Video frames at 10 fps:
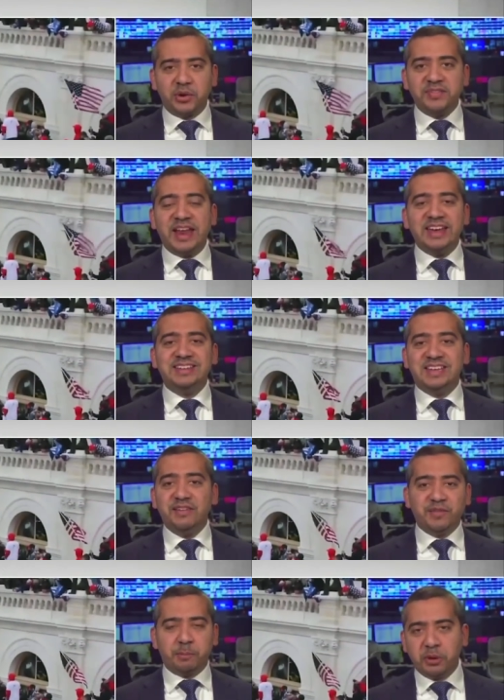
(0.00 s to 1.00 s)
or even
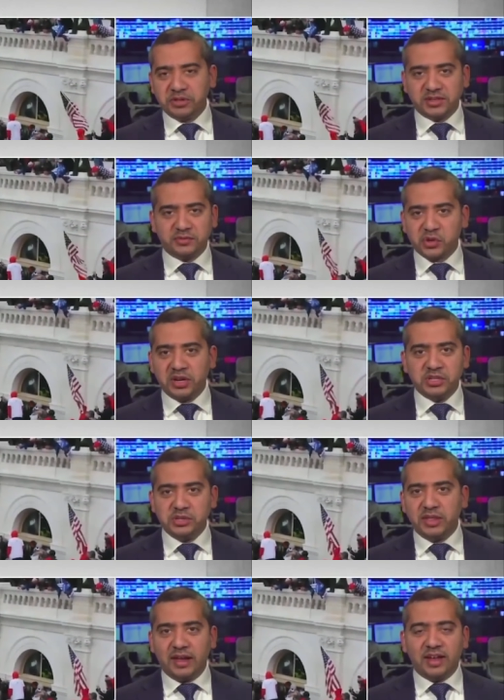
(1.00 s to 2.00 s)
Antifa protesters of trying to
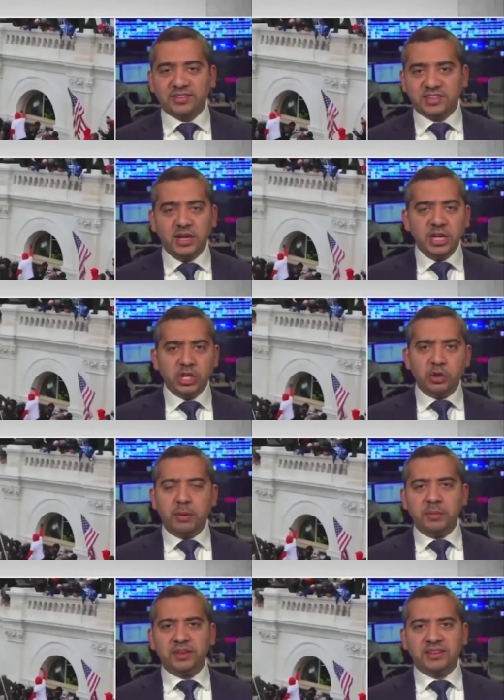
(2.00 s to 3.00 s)
do that last year. You
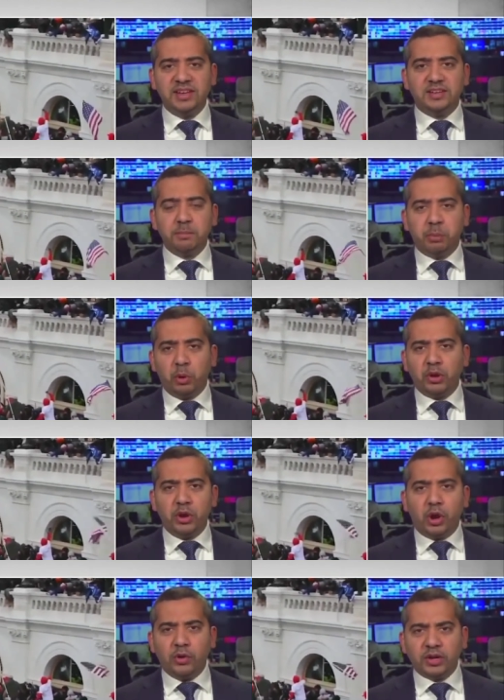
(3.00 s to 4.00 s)
remember the scenes in Portland,
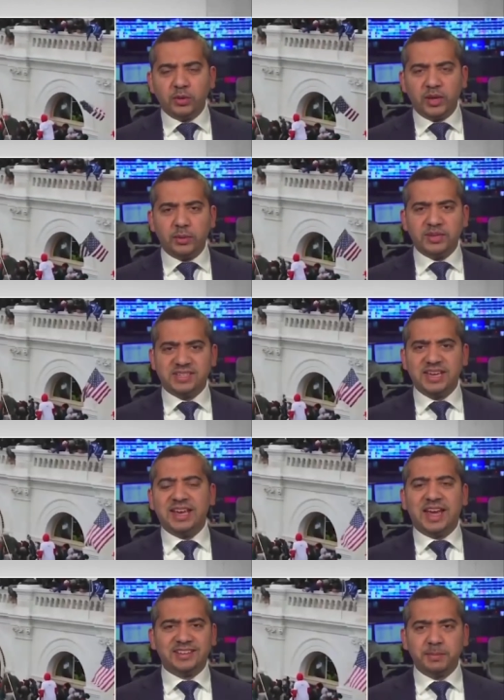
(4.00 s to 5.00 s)
Oregon, where they were tear
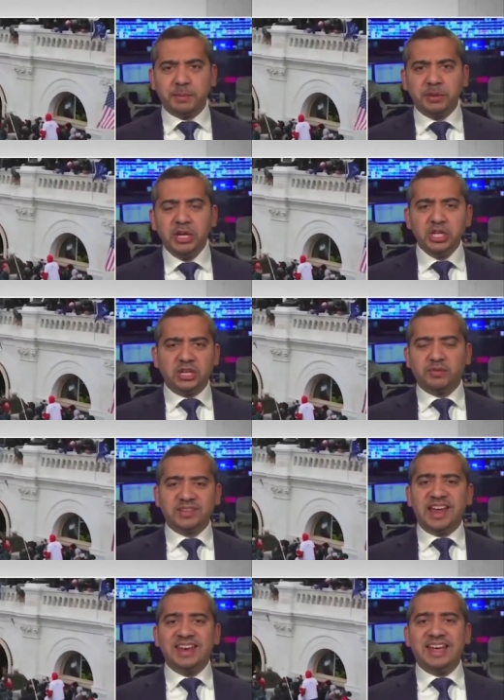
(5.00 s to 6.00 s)
gassing people just for
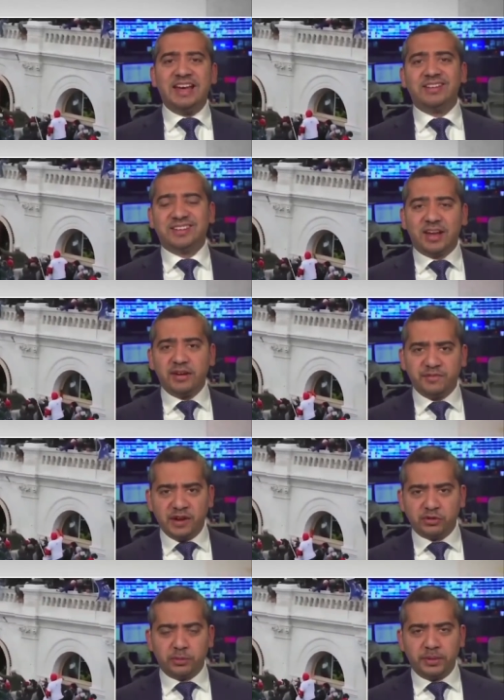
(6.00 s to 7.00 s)
standing outside
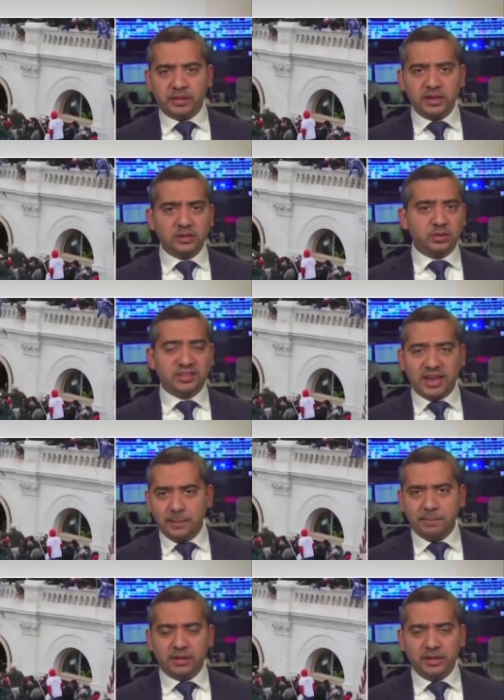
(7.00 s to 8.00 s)
federal buildings or
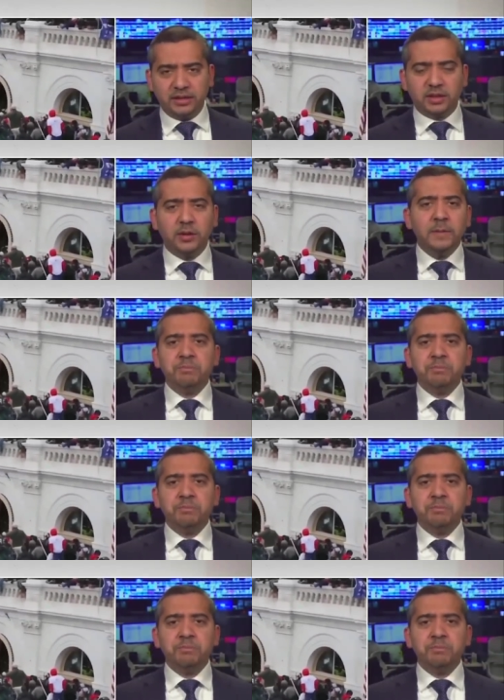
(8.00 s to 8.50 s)
state buildings. So.